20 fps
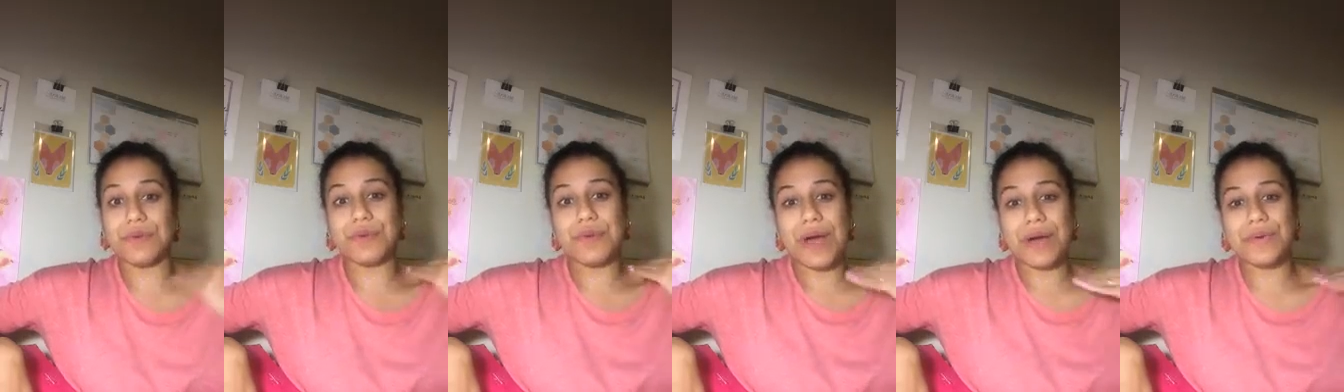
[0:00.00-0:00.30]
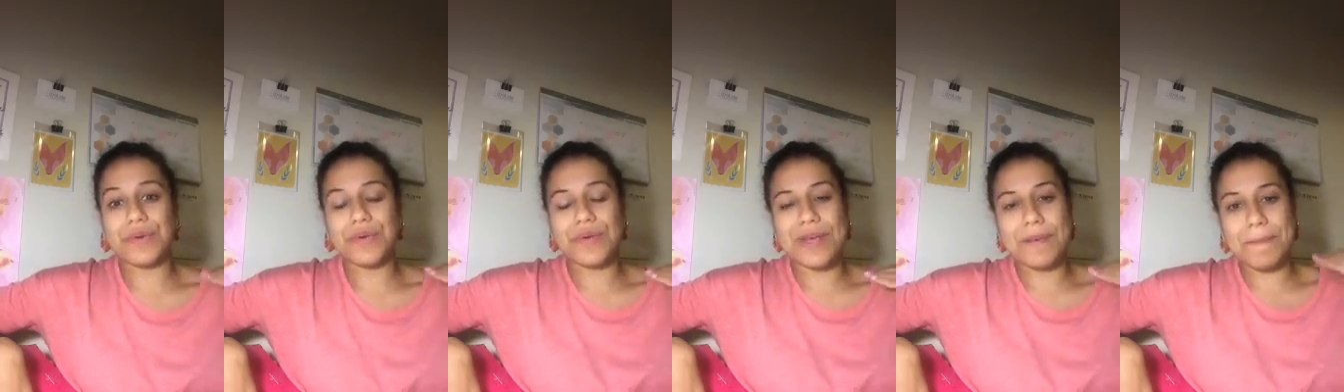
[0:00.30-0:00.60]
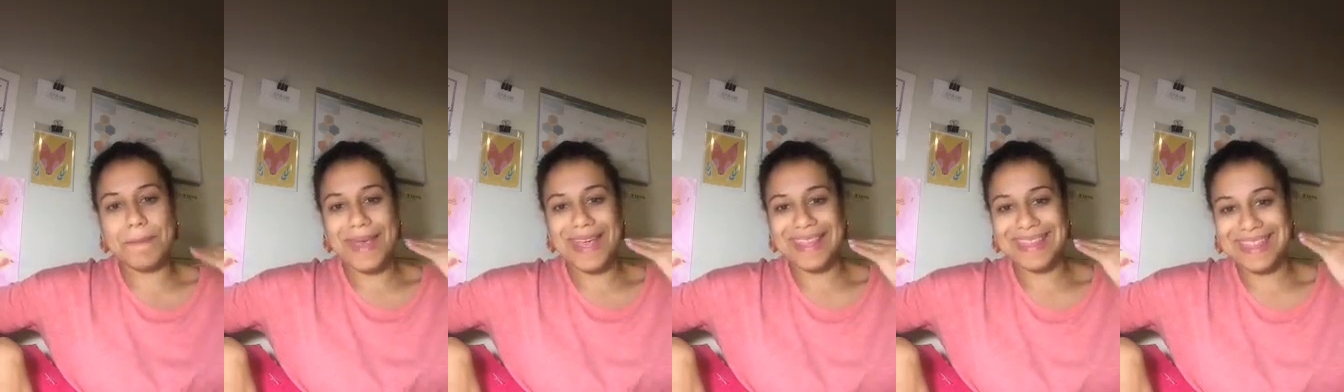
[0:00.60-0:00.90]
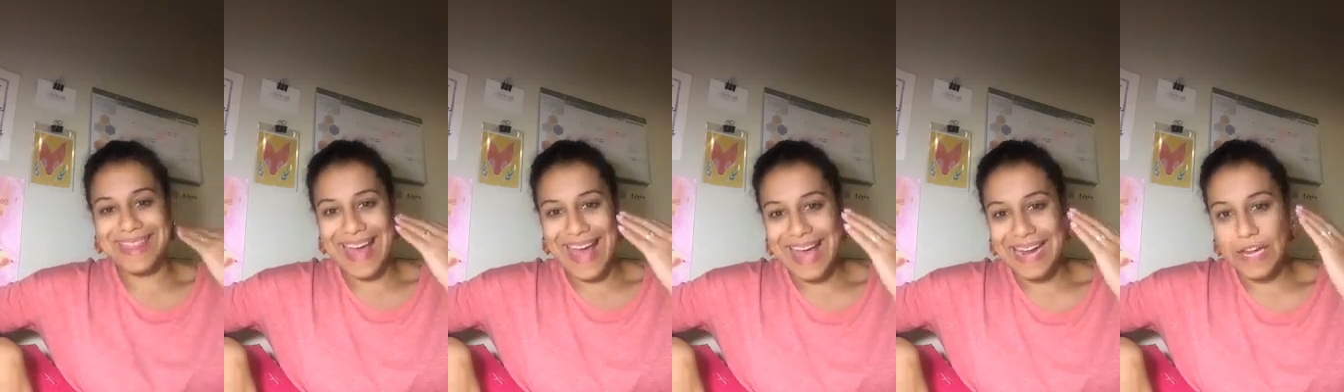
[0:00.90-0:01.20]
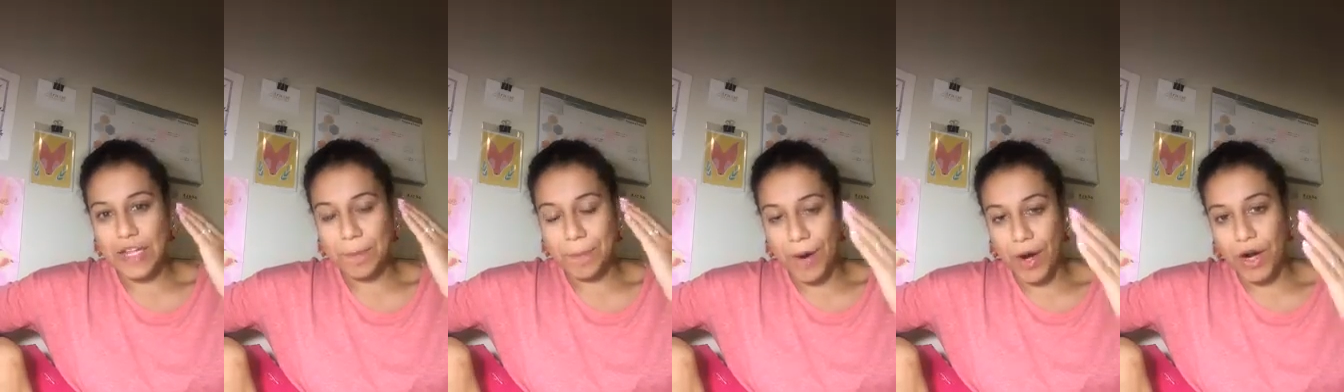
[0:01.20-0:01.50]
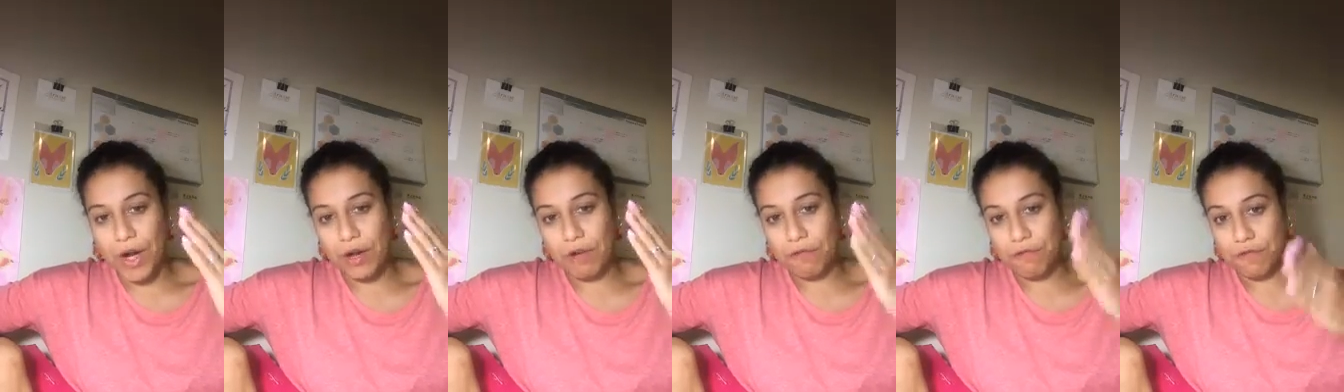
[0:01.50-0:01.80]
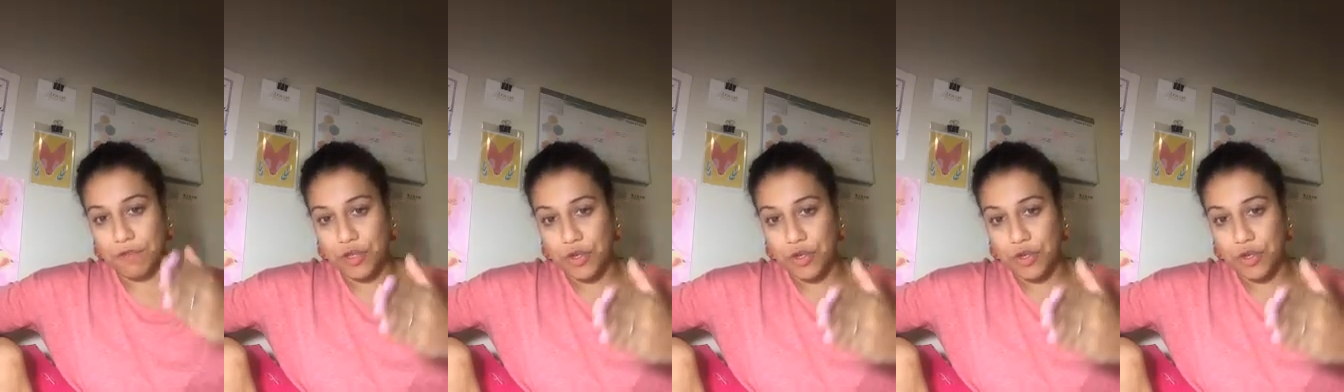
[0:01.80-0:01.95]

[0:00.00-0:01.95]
you how you can make that part of